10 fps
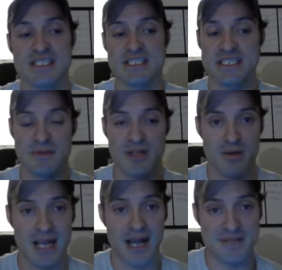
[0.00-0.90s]
to see some of the
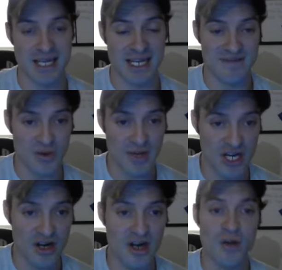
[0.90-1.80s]
one that I'm going to give you
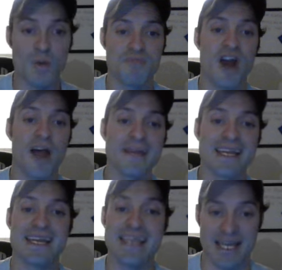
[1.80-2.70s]
here, we're probably
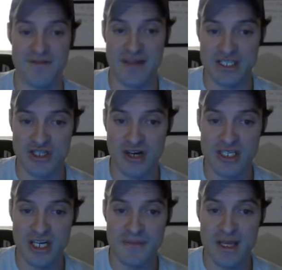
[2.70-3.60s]
going to get Advance and Charge
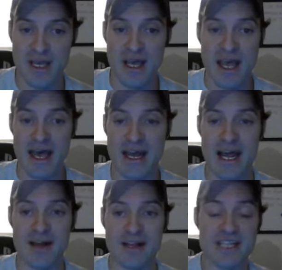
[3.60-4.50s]
on them. And
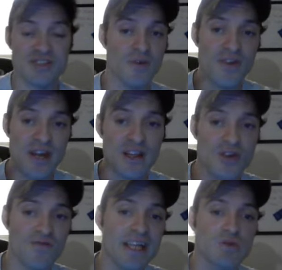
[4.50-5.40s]
guys, don't forget,
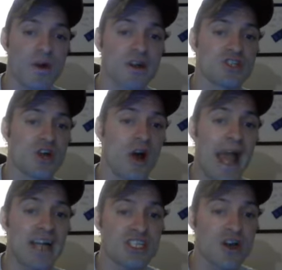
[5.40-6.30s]
your ranged warriors
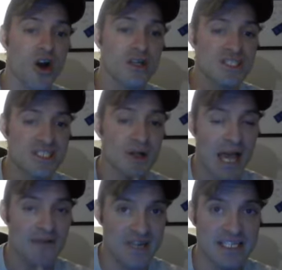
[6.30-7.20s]
actually still
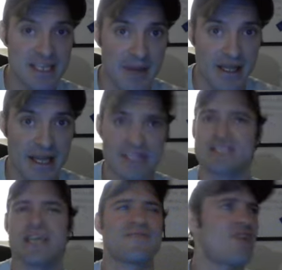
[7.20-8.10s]
have decent melee. It's
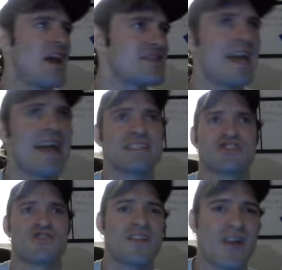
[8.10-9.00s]
like 5 attacks at
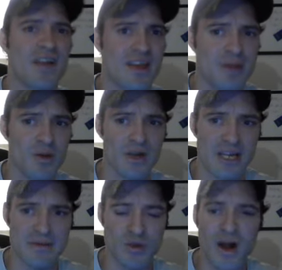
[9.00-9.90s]
strength 5, AP 1,
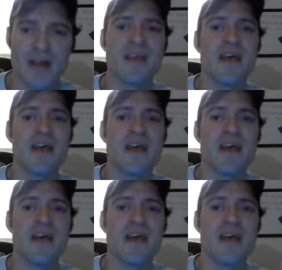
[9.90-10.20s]
damage 1,